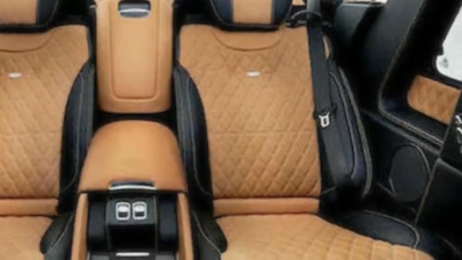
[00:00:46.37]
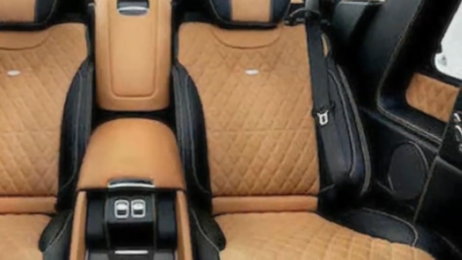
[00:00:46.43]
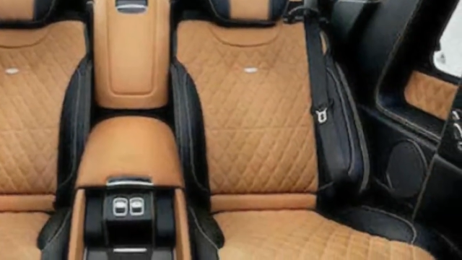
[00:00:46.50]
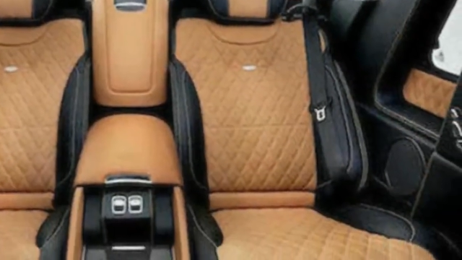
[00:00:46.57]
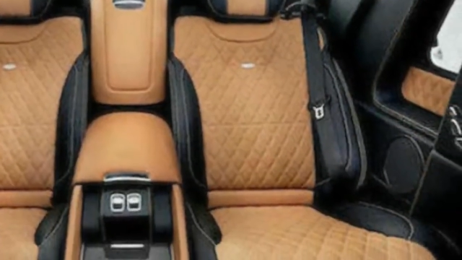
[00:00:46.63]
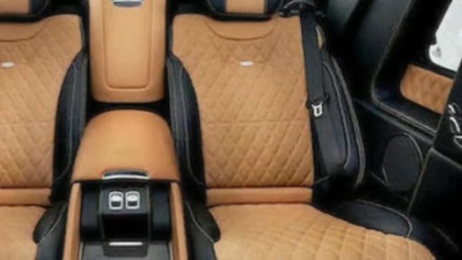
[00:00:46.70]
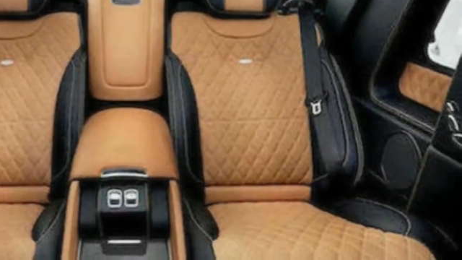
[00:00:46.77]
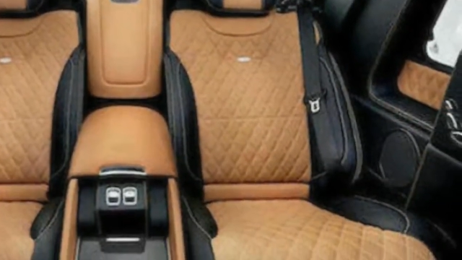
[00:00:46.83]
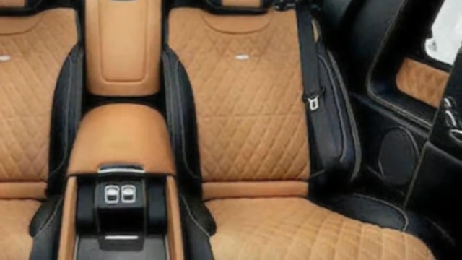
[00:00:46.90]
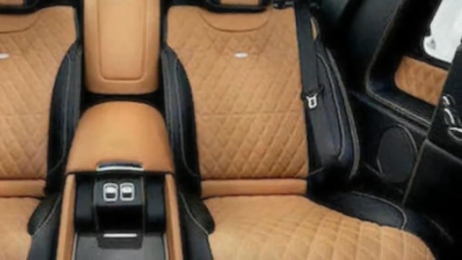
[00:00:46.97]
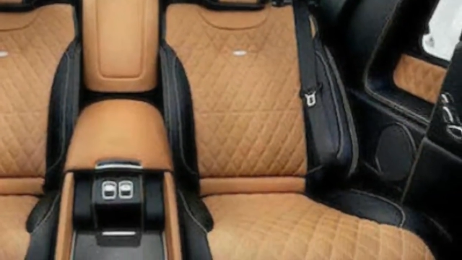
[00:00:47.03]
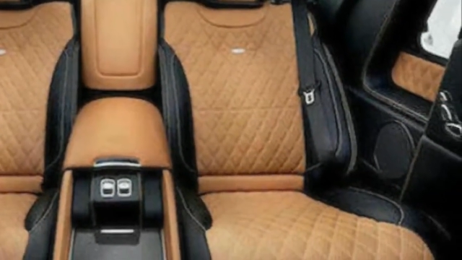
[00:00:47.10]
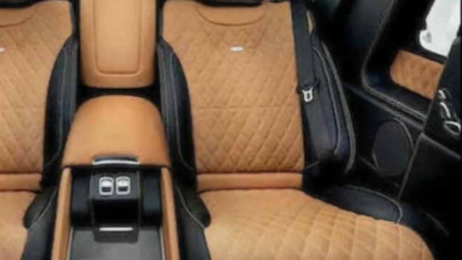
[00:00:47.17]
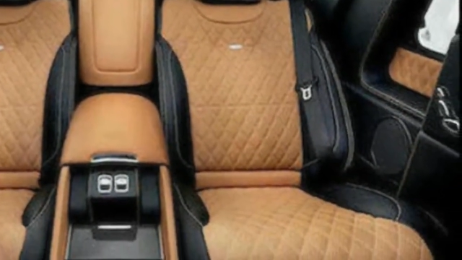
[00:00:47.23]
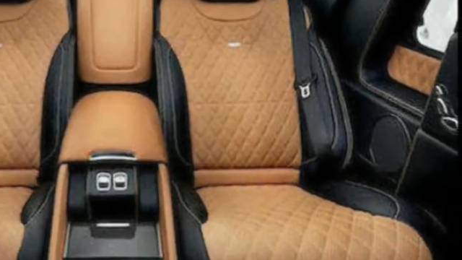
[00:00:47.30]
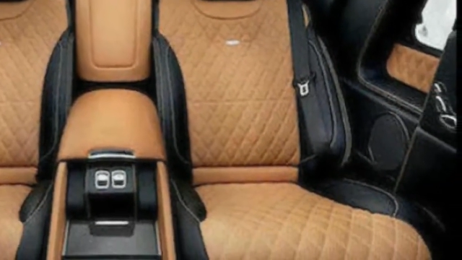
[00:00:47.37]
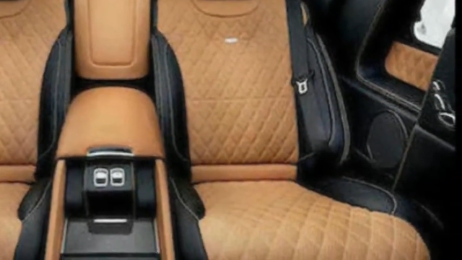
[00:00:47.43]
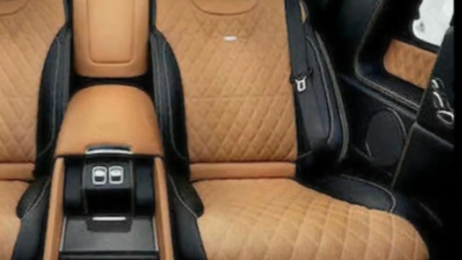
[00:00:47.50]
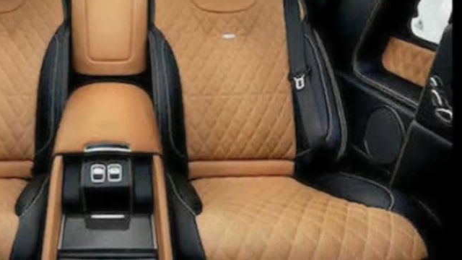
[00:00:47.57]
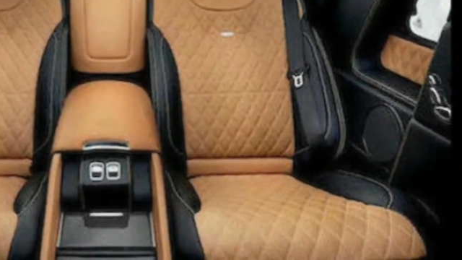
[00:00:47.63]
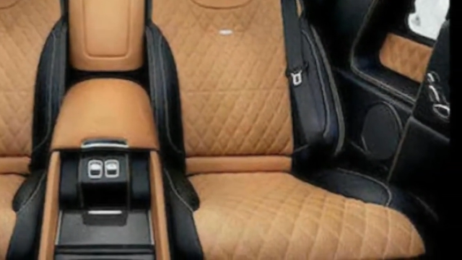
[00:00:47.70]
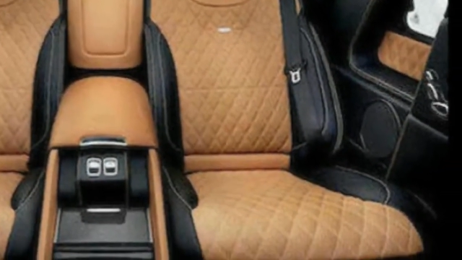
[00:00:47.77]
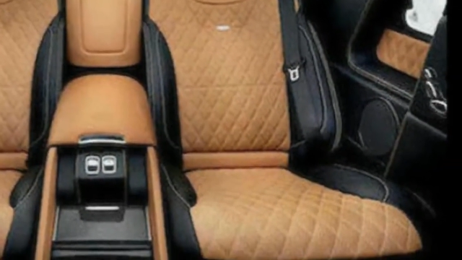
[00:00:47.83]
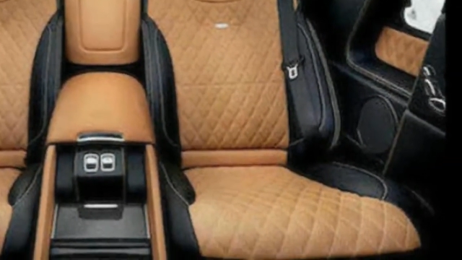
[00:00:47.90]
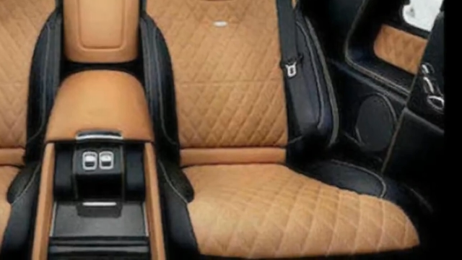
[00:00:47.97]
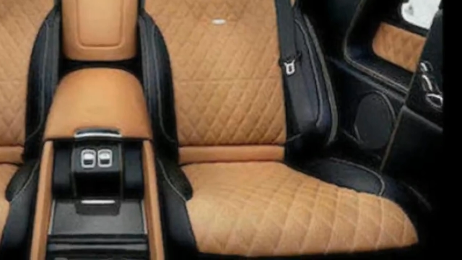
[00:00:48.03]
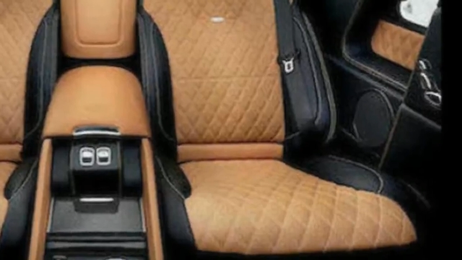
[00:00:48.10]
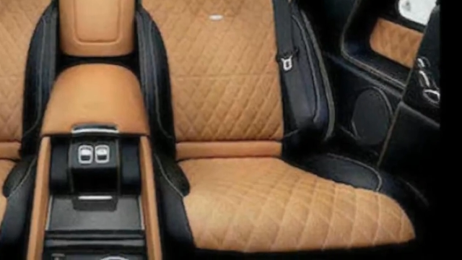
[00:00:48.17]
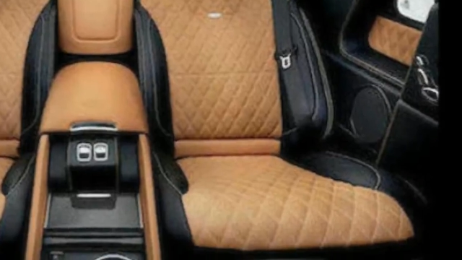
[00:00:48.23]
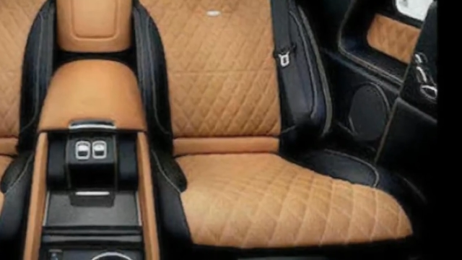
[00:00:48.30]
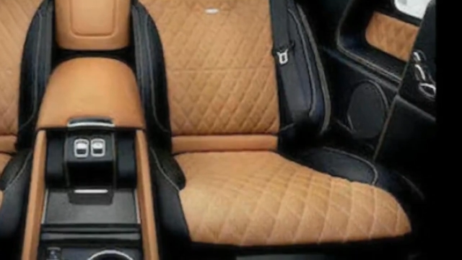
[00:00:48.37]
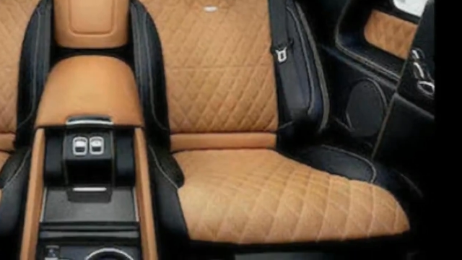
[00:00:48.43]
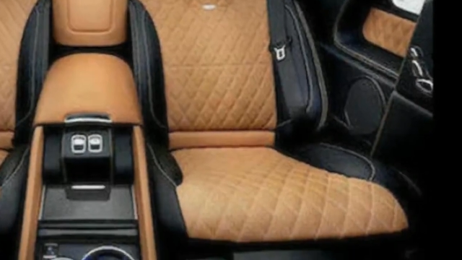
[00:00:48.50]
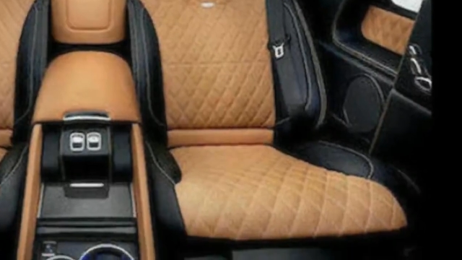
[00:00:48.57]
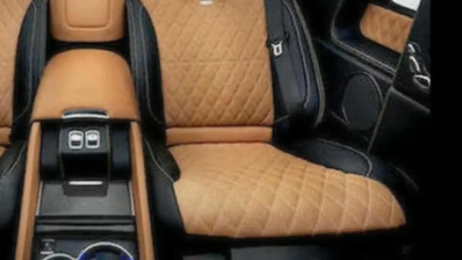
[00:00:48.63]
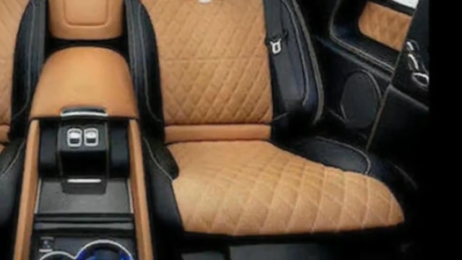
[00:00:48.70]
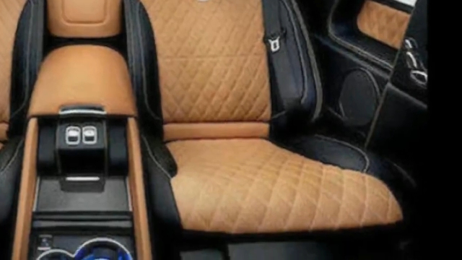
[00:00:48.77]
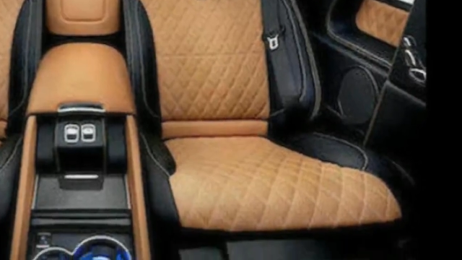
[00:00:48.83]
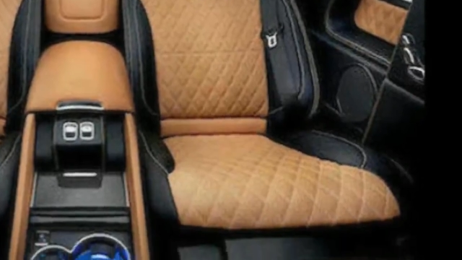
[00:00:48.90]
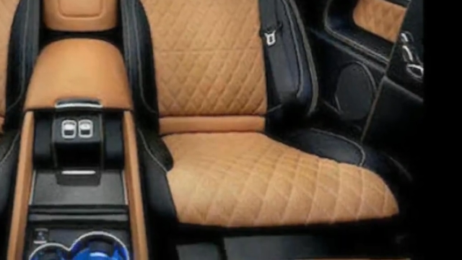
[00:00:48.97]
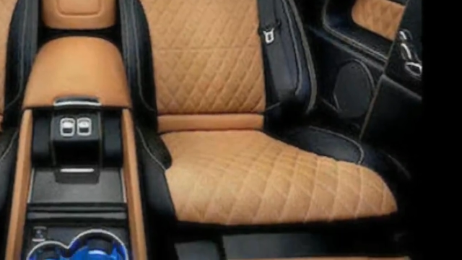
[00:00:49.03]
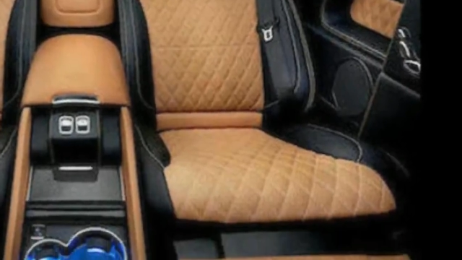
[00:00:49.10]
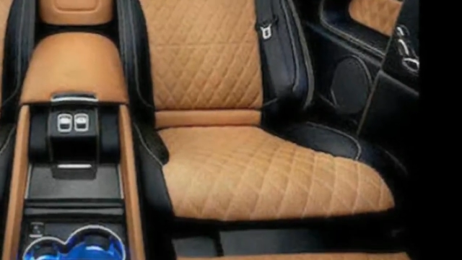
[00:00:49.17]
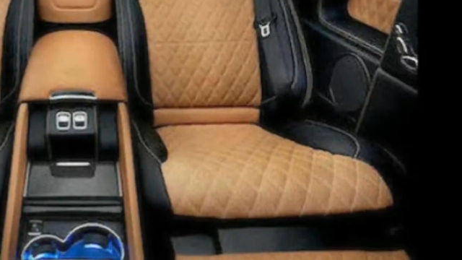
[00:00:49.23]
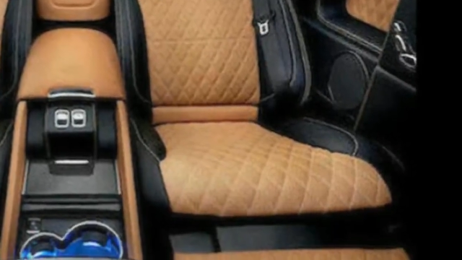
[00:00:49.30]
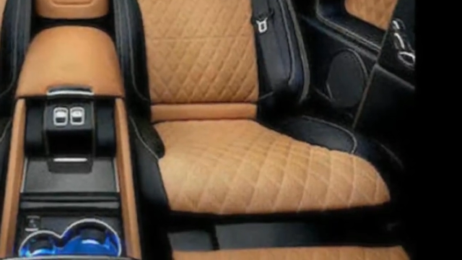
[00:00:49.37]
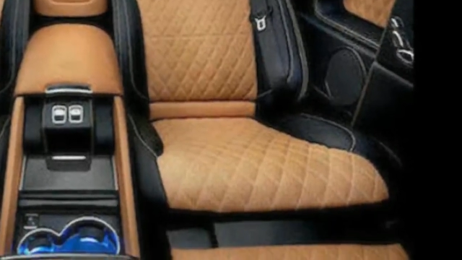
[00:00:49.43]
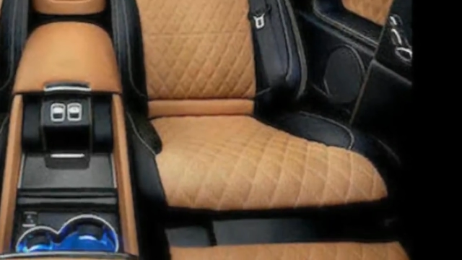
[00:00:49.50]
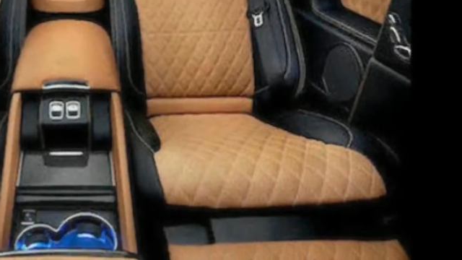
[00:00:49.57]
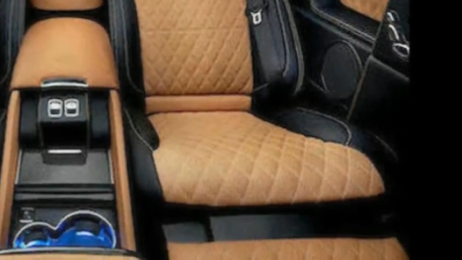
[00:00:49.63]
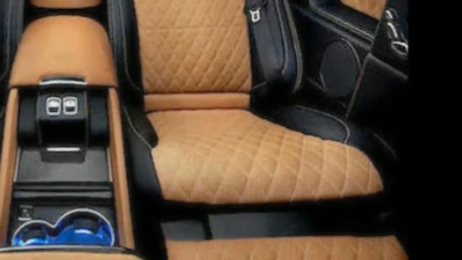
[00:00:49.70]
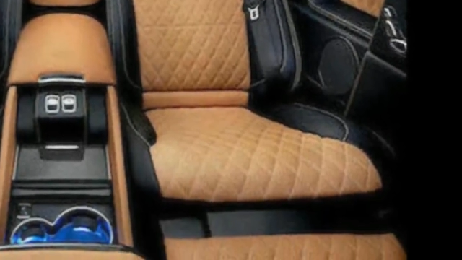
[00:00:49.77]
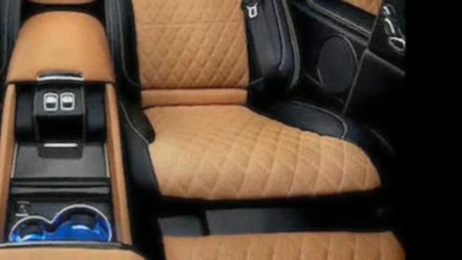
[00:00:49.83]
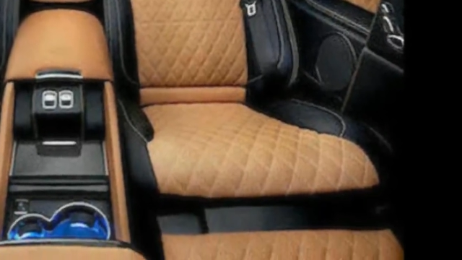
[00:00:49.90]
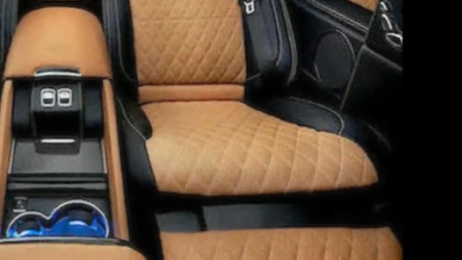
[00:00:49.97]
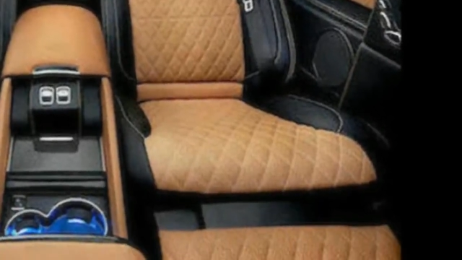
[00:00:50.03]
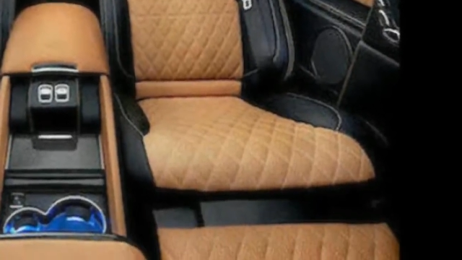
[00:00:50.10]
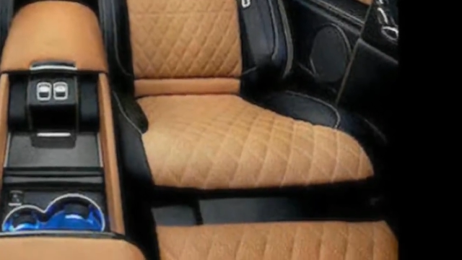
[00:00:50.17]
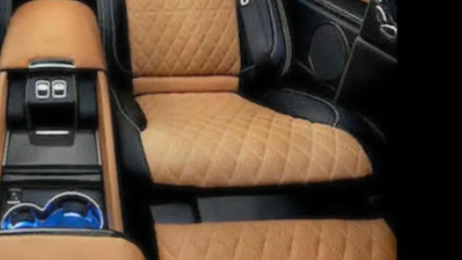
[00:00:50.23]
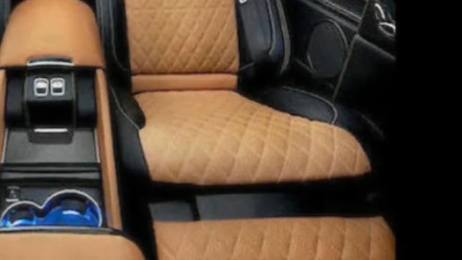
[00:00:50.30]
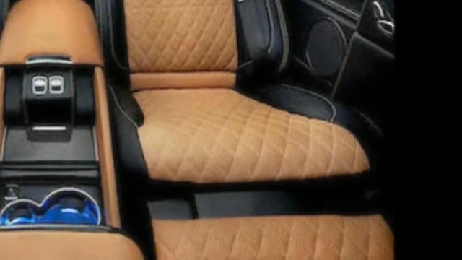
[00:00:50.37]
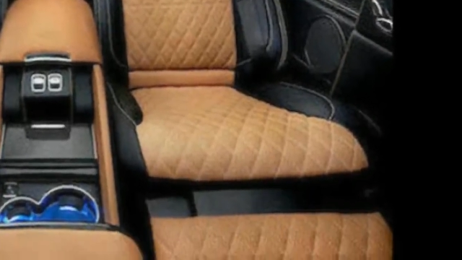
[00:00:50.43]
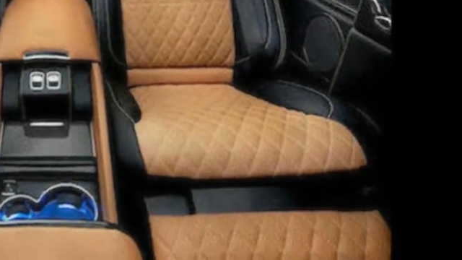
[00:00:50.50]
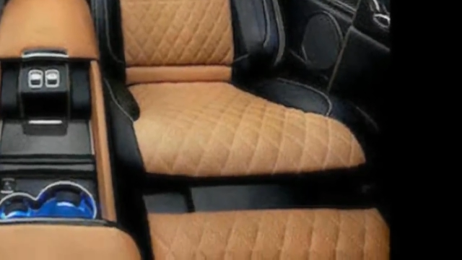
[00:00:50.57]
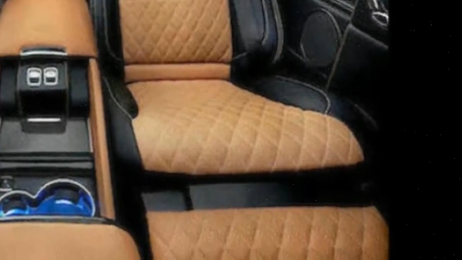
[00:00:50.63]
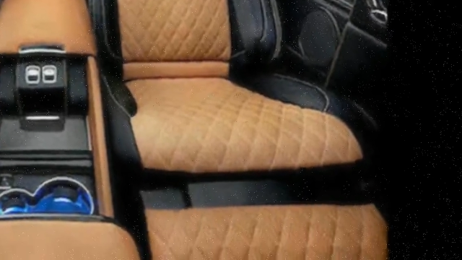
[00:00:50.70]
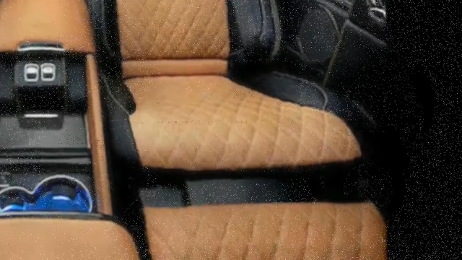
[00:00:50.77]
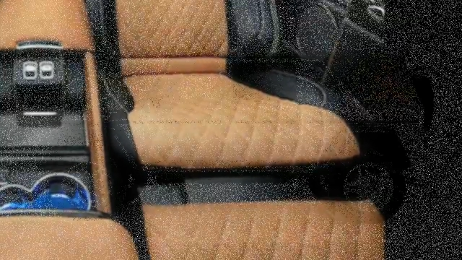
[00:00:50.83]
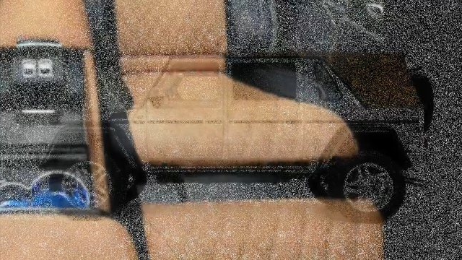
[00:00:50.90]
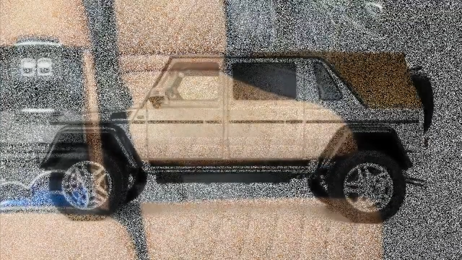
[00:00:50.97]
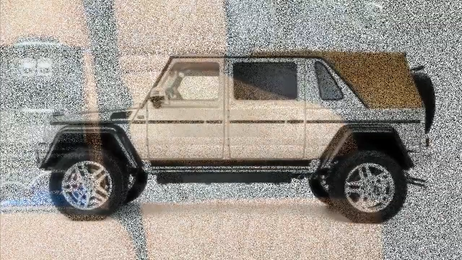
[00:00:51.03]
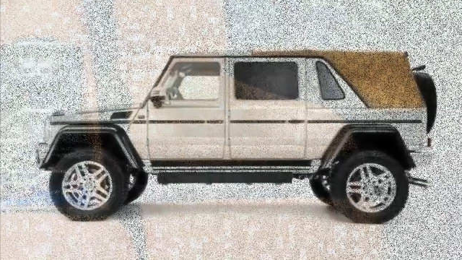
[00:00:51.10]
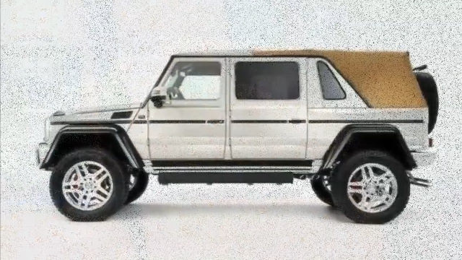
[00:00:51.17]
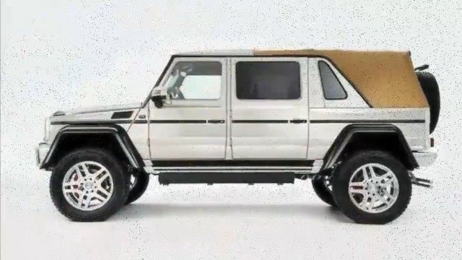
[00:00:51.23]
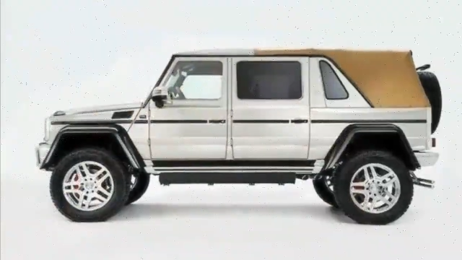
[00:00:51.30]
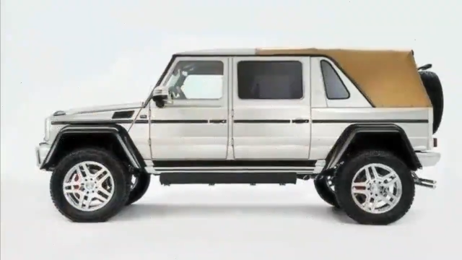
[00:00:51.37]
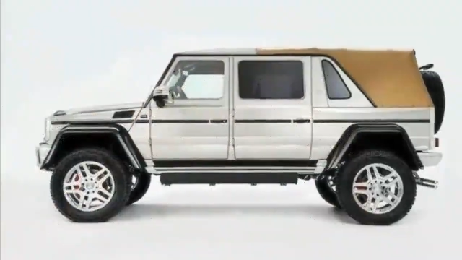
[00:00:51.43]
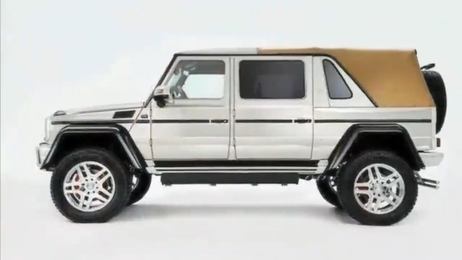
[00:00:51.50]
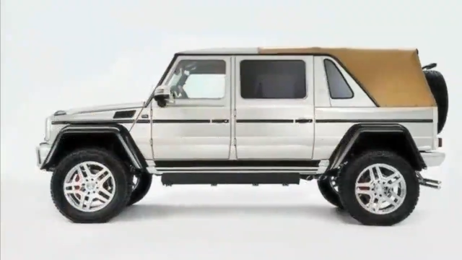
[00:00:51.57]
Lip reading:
[unreadable: no face in view]